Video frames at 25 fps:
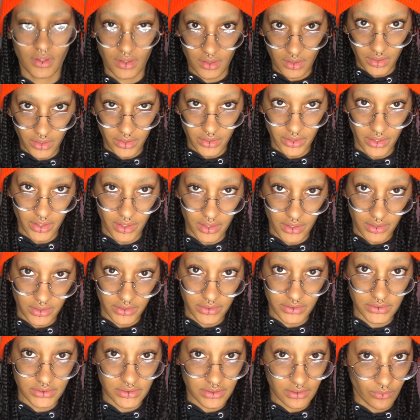Hey
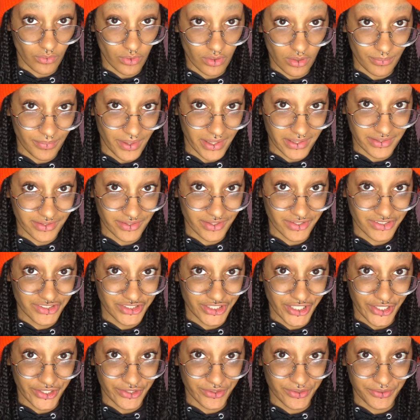guys, welcome back to the
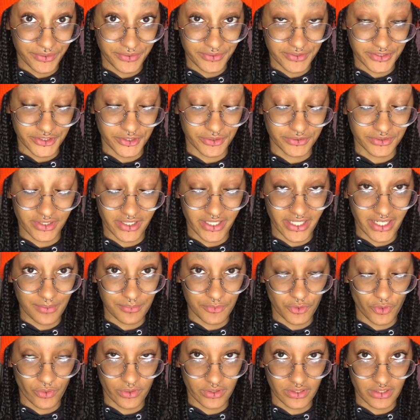channel. So today I'm
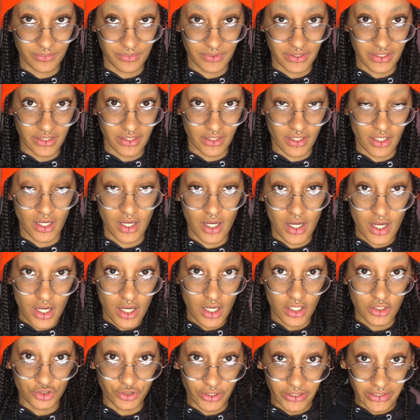going to be
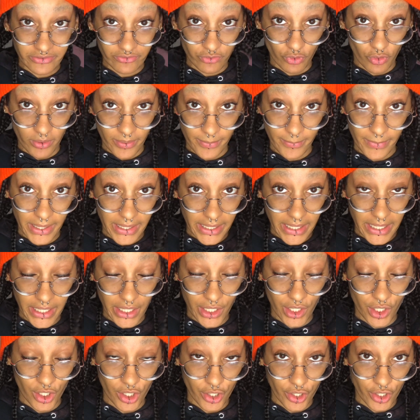transforming my
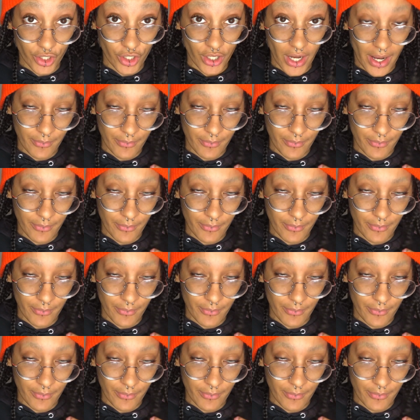hair.